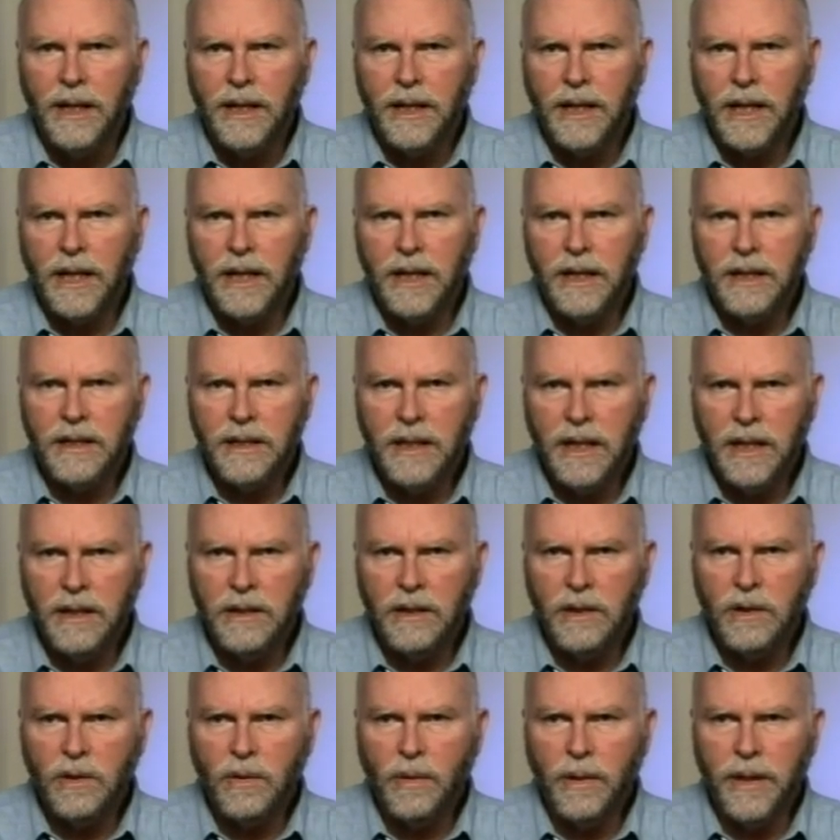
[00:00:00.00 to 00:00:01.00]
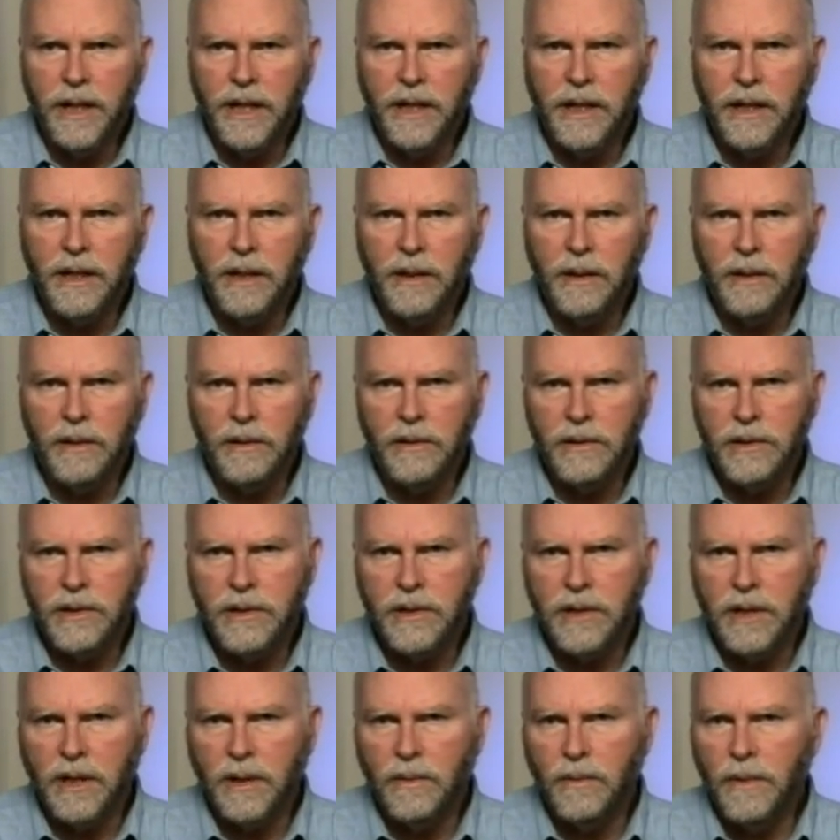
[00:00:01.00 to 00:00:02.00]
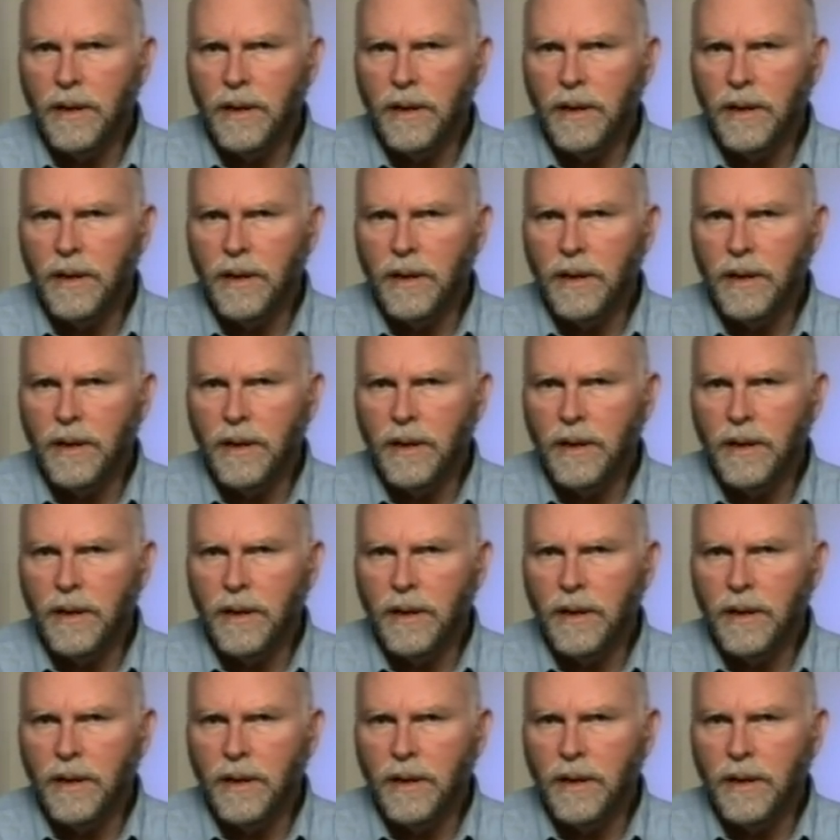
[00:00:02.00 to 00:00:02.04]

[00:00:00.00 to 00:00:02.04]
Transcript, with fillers: that in 10 to 20 years